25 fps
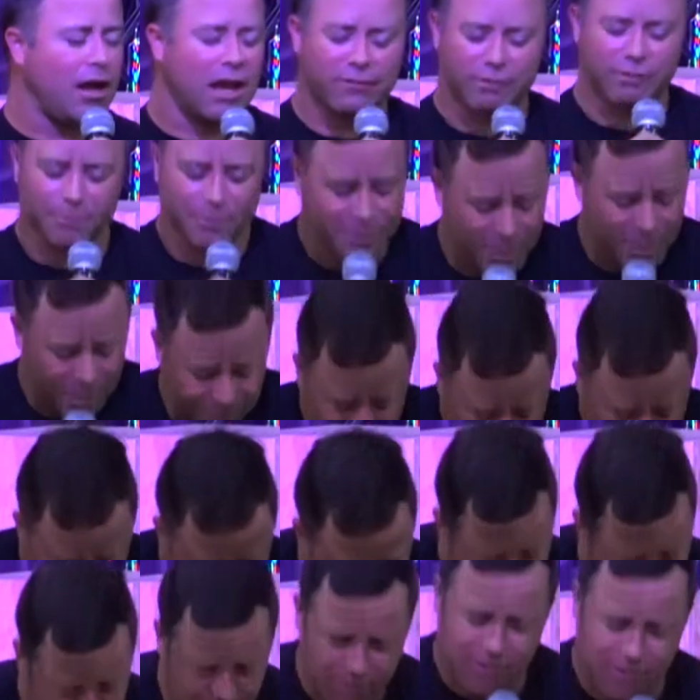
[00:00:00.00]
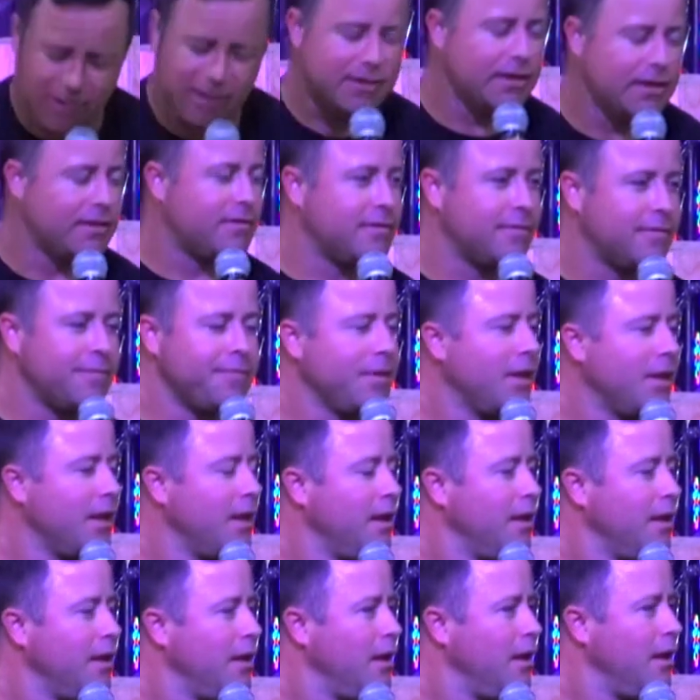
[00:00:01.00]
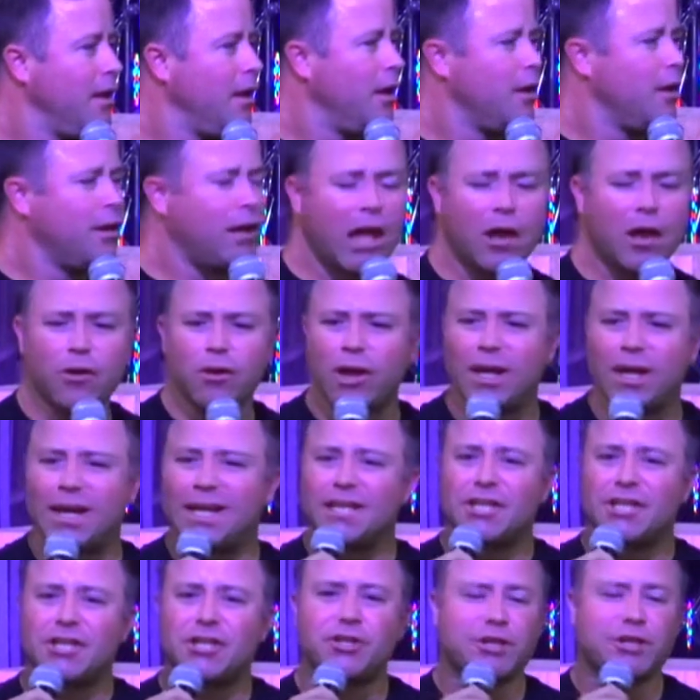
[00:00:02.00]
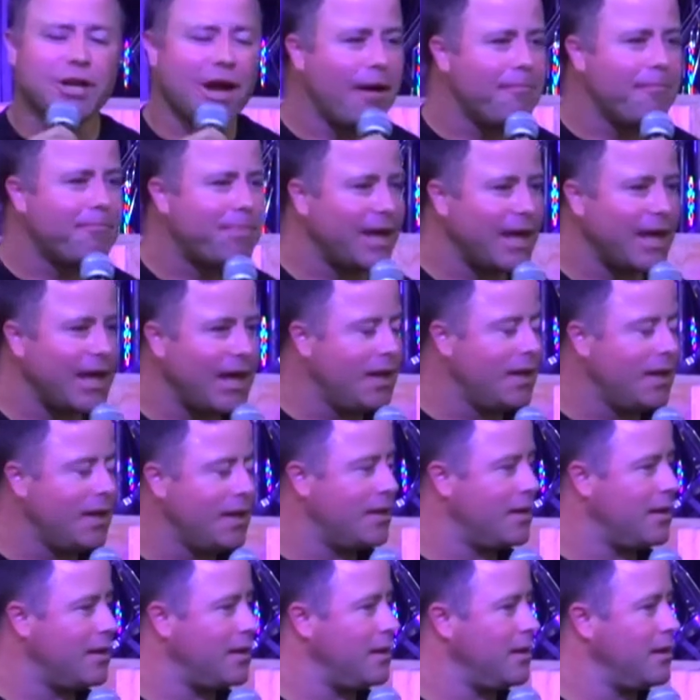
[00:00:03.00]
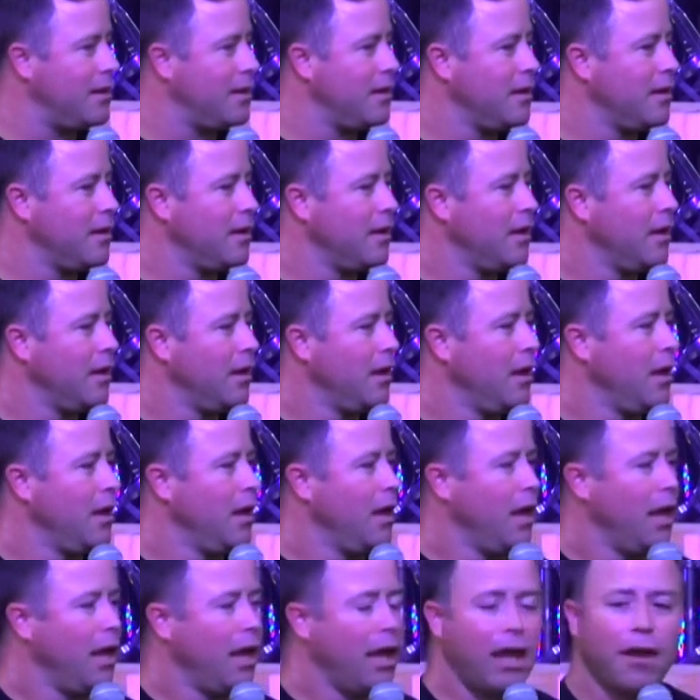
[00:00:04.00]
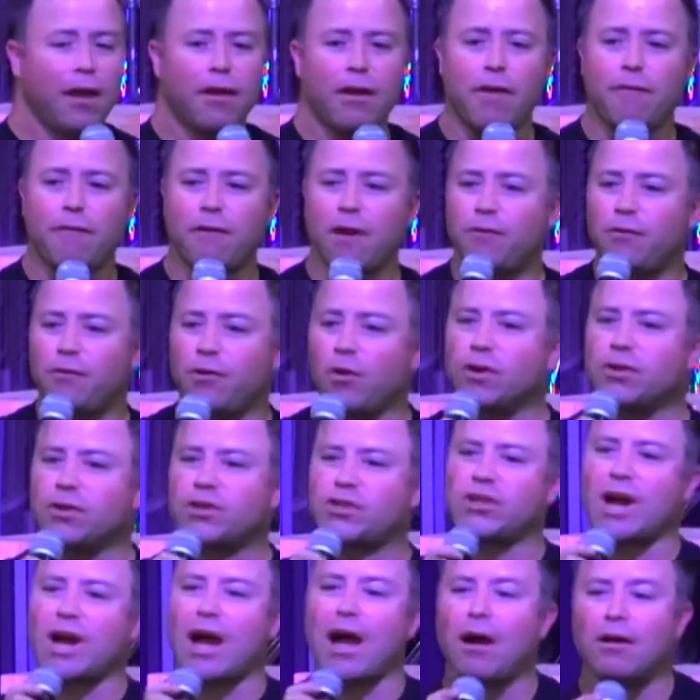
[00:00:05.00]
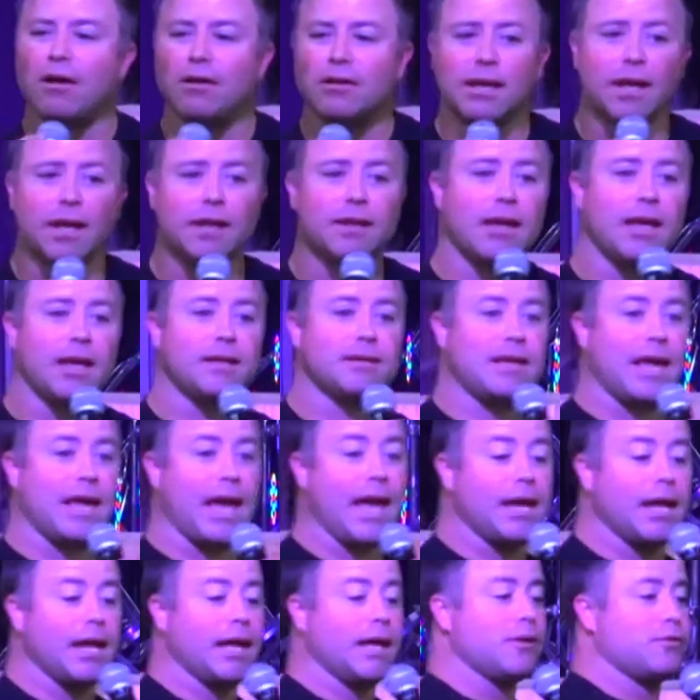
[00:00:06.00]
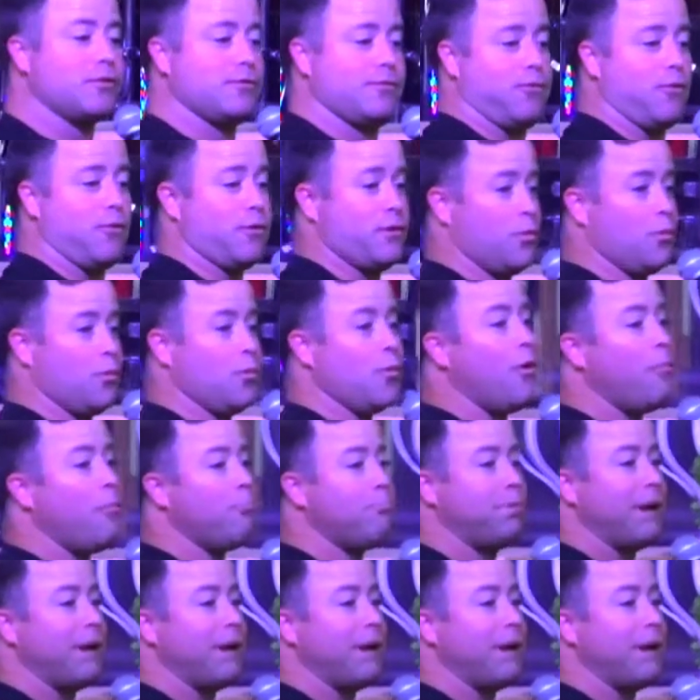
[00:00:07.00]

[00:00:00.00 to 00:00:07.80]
love him so much, you know. This. No, you're going to jump in. If your child is heading for the warm